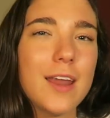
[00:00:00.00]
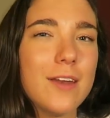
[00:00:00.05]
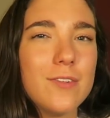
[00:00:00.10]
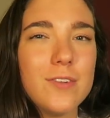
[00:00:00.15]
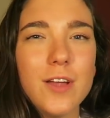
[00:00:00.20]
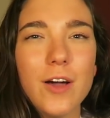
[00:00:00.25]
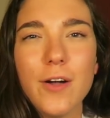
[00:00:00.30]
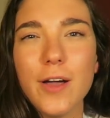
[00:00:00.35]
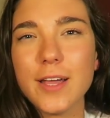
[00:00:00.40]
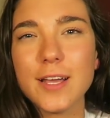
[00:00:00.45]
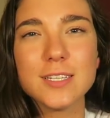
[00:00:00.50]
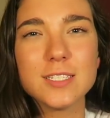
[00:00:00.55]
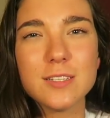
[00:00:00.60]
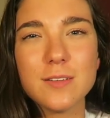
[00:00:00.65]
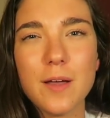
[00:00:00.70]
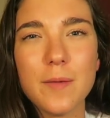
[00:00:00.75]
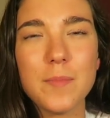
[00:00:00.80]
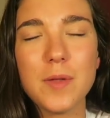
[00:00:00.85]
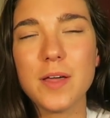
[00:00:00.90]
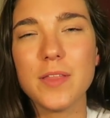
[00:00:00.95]
I don't know, I guess
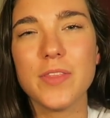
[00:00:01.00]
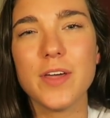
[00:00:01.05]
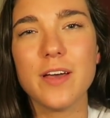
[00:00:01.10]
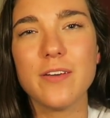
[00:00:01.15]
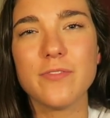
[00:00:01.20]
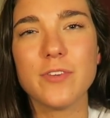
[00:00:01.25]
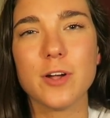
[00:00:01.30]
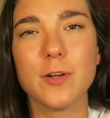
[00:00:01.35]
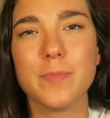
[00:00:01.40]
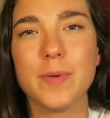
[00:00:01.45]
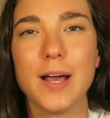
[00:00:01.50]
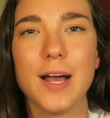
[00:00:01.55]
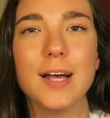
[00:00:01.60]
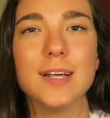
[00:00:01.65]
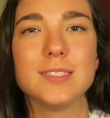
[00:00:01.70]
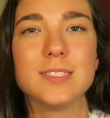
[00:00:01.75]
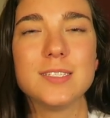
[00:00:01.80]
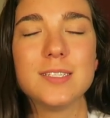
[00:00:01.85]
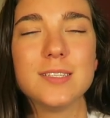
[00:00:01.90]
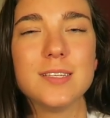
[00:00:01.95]
I'm not that far
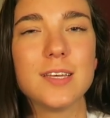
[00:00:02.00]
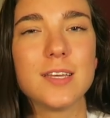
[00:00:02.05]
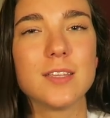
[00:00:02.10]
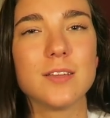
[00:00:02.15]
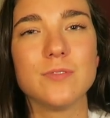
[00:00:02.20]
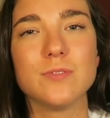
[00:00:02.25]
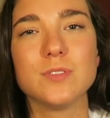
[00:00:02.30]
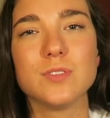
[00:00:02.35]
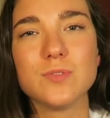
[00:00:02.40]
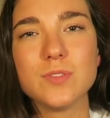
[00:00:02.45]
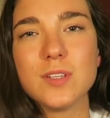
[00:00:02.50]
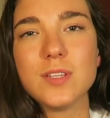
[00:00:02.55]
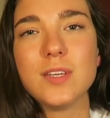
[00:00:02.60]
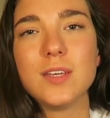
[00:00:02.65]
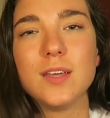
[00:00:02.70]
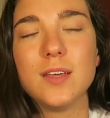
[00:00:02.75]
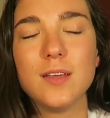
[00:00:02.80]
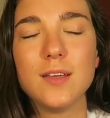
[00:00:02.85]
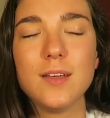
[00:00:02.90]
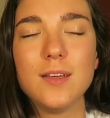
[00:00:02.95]
past it. Like it was
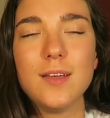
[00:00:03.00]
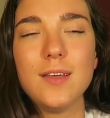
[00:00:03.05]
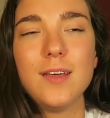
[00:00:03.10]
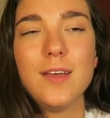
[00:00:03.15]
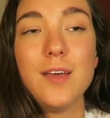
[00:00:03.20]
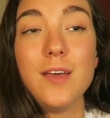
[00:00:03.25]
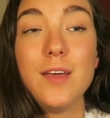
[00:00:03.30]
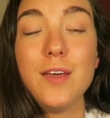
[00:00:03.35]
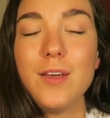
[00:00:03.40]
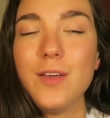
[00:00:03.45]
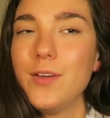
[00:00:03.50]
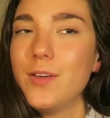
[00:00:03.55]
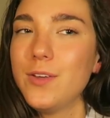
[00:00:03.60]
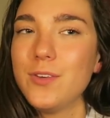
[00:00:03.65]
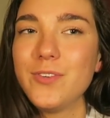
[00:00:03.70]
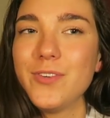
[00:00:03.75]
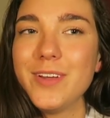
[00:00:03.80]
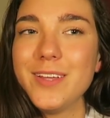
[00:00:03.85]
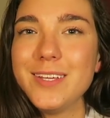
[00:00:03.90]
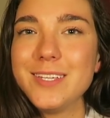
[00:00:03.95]
really
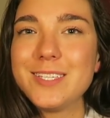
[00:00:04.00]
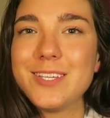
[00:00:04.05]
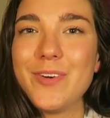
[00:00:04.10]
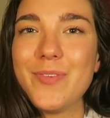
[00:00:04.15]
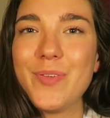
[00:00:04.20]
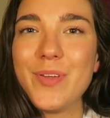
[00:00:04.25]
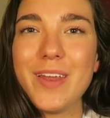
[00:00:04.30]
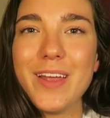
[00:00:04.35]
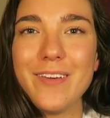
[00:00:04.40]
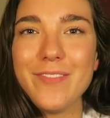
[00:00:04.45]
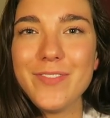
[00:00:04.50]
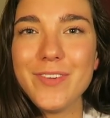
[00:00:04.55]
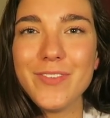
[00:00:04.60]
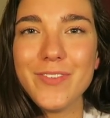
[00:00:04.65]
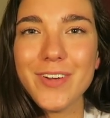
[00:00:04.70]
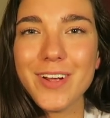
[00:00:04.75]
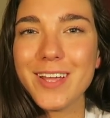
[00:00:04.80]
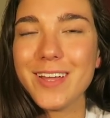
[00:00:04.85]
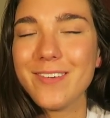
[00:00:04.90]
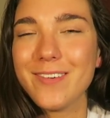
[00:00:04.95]
something I've been
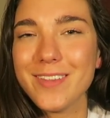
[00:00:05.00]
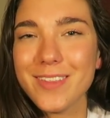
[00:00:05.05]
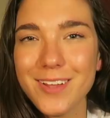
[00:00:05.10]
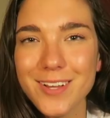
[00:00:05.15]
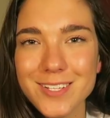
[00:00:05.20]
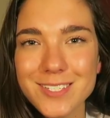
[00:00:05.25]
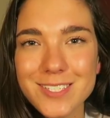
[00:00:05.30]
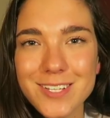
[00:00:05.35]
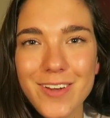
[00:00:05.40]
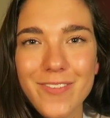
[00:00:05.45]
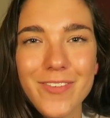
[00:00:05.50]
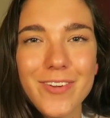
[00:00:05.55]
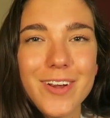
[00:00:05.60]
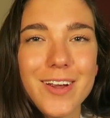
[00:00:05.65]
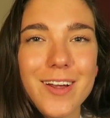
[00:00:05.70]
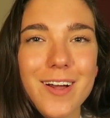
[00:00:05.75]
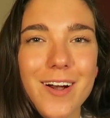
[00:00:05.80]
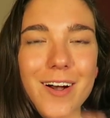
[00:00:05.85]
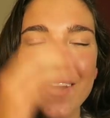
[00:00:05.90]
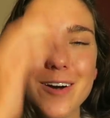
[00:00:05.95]
working with all
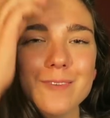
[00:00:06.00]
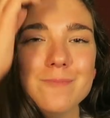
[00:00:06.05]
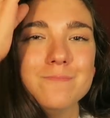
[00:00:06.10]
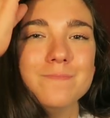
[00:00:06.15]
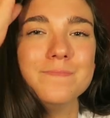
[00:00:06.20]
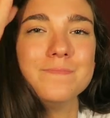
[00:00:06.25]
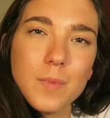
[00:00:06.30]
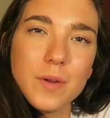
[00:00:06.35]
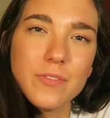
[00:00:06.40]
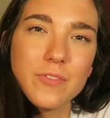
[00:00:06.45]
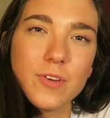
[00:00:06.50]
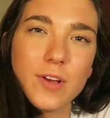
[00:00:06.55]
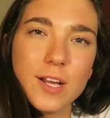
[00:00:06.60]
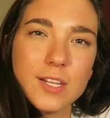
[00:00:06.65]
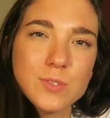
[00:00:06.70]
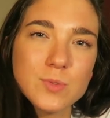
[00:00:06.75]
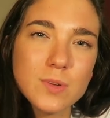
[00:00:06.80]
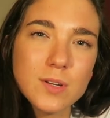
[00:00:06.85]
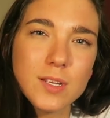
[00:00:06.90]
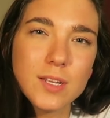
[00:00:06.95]
summer. But if you
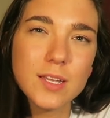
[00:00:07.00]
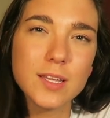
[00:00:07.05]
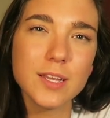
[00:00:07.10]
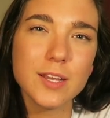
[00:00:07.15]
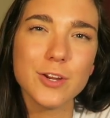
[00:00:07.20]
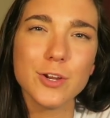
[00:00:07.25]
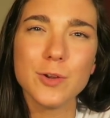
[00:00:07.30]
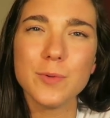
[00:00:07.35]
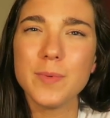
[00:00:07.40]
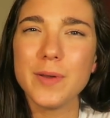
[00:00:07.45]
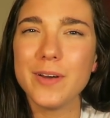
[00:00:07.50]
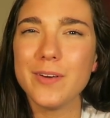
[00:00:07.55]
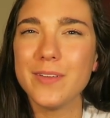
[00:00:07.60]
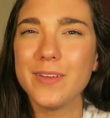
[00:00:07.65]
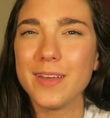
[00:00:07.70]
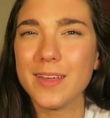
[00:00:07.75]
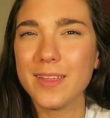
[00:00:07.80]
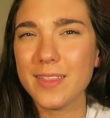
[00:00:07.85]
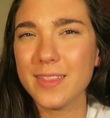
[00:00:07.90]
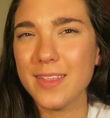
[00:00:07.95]
guys wanna hear about
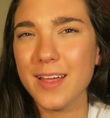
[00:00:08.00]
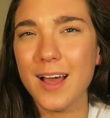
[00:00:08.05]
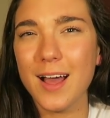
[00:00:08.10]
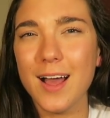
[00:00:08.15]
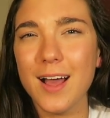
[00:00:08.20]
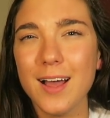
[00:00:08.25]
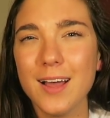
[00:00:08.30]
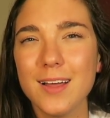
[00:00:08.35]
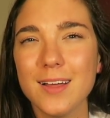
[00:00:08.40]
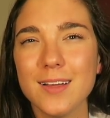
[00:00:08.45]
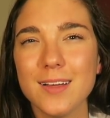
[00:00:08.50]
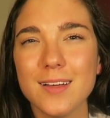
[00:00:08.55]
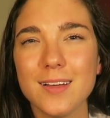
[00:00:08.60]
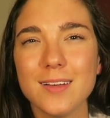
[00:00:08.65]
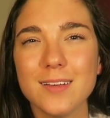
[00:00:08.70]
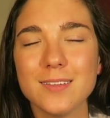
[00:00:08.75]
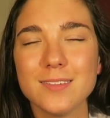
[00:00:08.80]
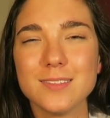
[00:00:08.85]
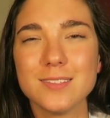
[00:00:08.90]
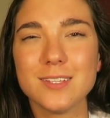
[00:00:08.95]
like that
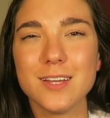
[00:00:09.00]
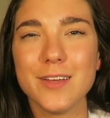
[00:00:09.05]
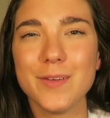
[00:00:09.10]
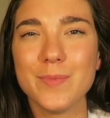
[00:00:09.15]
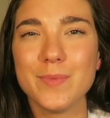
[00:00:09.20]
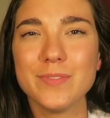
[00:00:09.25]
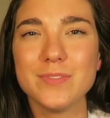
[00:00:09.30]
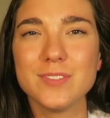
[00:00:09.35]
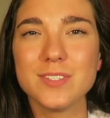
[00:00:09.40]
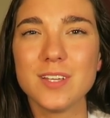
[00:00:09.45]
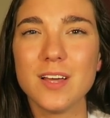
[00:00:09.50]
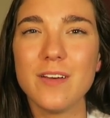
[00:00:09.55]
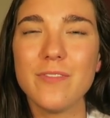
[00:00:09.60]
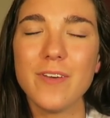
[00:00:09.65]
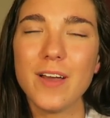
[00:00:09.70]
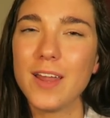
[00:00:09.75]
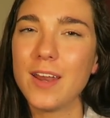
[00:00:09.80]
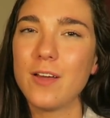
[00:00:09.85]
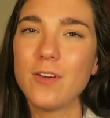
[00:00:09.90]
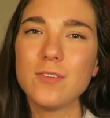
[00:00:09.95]
type of stuff,
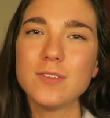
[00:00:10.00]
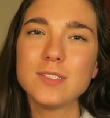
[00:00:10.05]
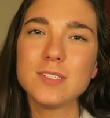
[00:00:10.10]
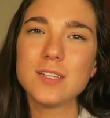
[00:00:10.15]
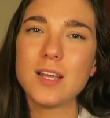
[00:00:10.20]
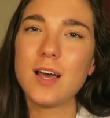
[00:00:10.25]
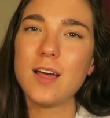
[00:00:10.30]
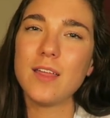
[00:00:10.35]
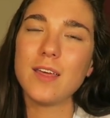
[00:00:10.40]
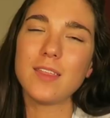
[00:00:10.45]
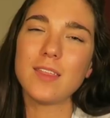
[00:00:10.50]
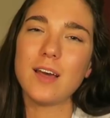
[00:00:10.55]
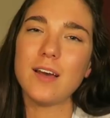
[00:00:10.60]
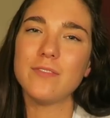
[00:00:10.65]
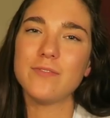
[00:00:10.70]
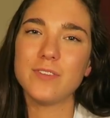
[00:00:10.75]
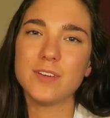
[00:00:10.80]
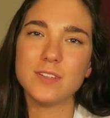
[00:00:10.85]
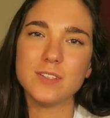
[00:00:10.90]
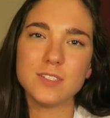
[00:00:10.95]
I know it's not like
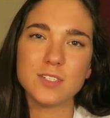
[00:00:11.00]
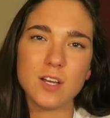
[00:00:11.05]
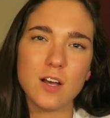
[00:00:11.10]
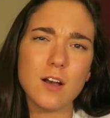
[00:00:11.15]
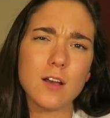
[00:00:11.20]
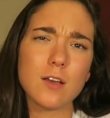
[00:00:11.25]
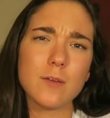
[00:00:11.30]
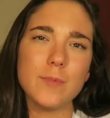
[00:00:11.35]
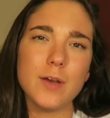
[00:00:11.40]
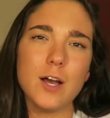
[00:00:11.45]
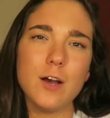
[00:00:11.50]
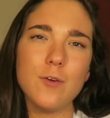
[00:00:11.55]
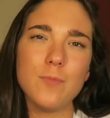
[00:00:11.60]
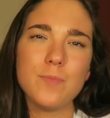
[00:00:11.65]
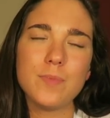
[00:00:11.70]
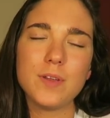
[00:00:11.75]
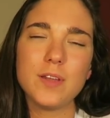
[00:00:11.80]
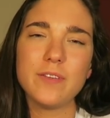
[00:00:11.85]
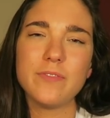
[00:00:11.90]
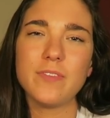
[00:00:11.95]
that fun to talk about,
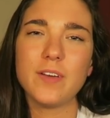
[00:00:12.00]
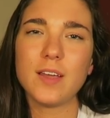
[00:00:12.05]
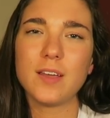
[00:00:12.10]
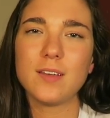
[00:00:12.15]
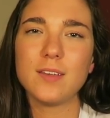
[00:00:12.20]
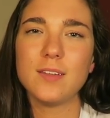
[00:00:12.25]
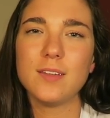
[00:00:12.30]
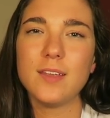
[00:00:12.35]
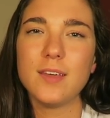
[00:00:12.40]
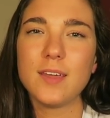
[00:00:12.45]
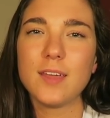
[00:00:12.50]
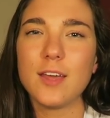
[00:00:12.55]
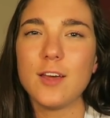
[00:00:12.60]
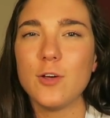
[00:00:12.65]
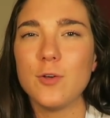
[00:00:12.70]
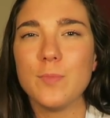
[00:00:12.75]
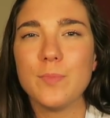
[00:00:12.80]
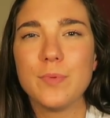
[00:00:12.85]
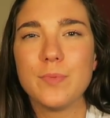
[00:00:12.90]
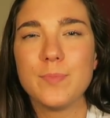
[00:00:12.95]
but if I could like
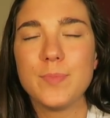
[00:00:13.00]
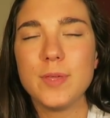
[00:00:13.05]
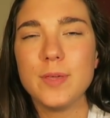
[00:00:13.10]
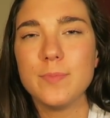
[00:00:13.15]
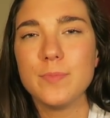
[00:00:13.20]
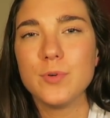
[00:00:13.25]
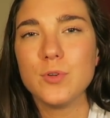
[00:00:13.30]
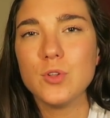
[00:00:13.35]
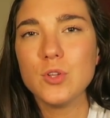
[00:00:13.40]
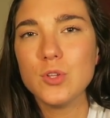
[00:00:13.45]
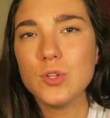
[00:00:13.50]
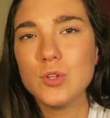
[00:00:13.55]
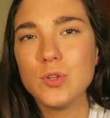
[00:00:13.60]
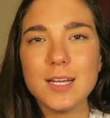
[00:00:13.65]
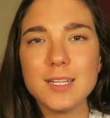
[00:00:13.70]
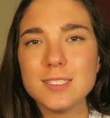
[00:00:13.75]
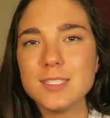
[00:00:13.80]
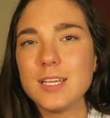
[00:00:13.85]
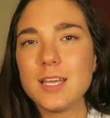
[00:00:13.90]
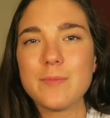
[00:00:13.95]
help people,
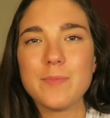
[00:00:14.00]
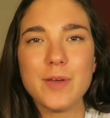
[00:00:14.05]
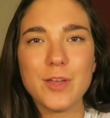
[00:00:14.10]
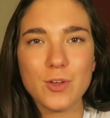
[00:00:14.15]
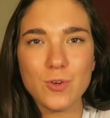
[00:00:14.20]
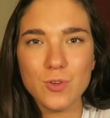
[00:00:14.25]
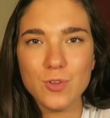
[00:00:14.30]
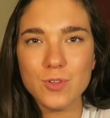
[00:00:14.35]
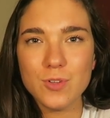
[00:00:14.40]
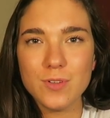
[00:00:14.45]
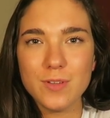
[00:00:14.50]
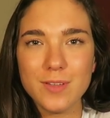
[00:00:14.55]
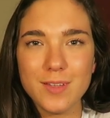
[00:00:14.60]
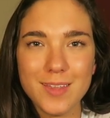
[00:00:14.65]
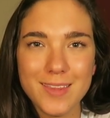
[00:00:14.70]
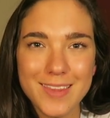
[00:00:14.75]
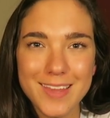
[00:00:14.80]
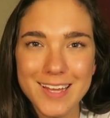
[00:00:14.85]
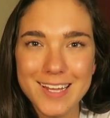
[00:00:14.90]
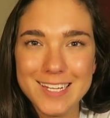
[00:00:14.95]
that's like my goal
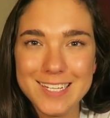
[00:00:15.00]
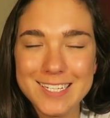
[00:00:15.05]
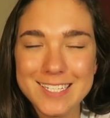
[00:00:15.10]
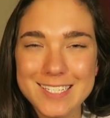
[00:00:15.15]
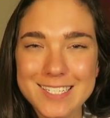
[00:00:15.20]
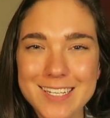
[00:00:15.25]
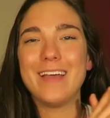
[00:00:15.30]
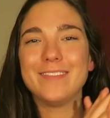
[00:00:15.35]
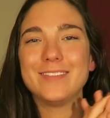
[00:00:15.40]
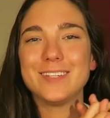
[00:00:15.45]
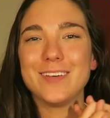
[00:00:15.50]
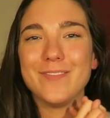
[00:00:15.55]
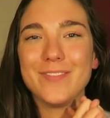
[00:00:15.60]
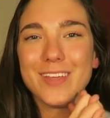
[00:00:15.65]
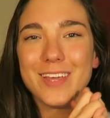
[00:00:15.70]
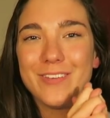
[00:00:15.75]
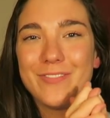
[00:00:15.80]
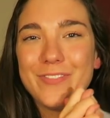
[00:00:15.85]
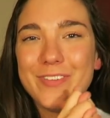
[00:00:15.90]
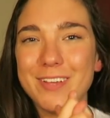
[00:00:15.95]
in this. If
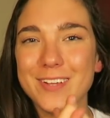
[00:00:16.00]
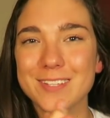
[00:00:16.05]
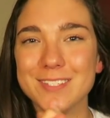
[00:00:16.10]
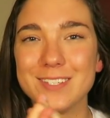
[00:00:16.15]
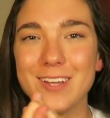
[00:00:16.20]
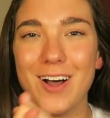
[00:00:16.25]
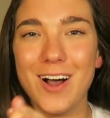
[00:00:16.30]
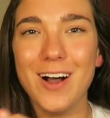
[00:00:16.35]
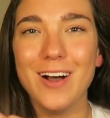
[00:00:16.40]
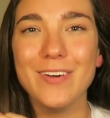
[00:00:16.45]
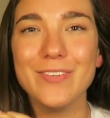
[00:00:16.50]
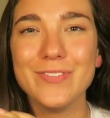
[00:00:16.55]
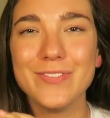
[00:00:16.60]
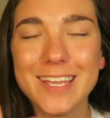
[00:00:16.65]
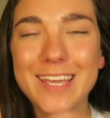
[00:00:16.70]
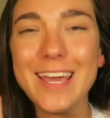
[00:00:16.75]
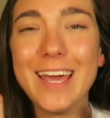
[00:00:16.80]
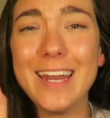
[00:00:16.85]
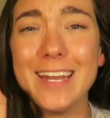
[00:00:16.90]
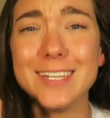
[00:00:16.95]
something feels off,
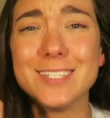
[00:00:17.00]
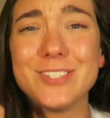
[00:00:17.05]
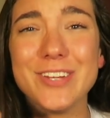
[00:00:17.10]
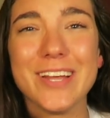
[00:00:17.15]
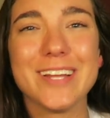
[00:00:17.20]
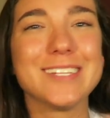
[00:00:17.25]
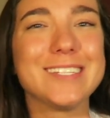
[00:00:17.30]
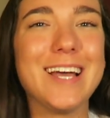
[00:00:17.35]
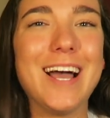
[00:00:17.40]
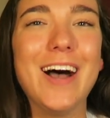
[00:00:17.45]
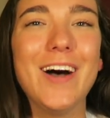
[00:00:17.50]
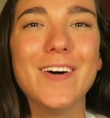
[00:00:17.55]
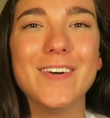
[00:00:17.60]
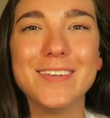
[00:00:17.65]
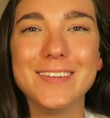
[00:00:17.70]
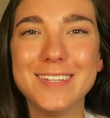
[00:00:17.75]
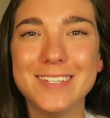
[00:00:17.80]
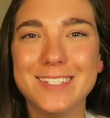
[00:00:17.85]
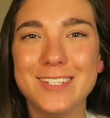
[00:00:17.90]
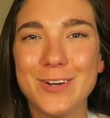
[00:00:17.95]
get it checked
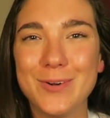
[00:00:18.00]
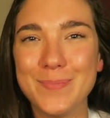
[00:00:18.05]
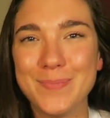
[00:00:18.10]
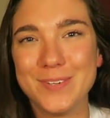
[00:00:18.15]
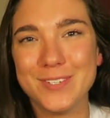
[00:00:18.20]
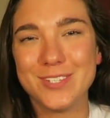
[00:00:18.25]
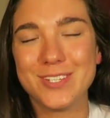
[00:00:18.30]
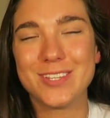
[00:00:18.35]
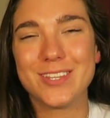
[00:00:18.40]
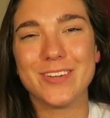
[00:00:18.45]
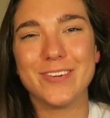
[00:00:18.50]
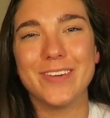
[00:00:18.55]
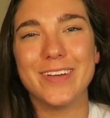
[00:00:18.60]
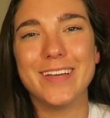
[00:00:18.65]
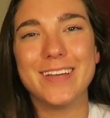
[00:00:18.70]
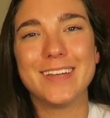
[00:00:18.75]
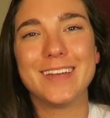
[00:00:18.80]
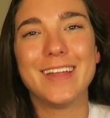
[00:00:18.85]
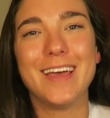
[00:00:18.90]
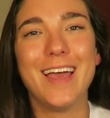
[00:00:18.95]
out. Don't push through
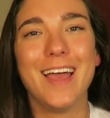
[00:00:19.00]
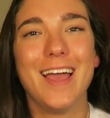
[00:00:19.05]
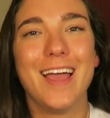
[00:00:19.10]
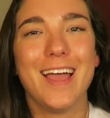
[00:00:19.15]
it.